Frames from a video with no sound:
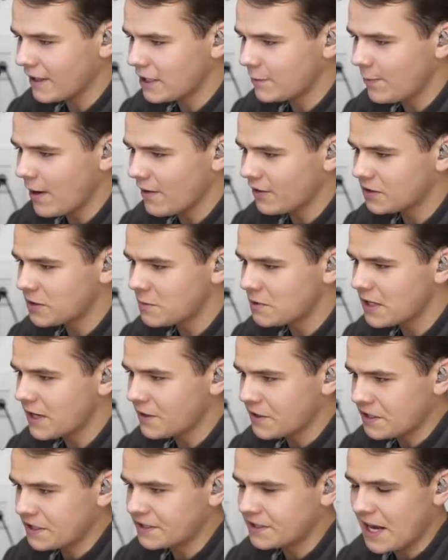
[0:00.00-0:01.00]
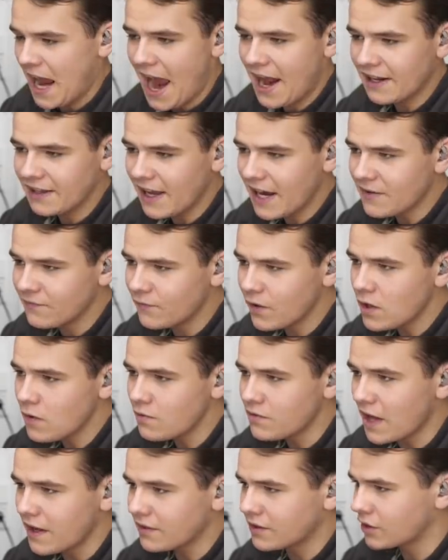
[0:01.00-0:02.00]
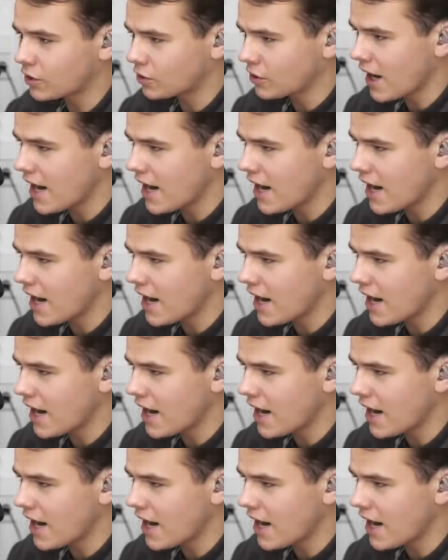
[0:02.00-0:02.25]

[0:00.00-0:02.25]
at least we have some sort of satellite view. That is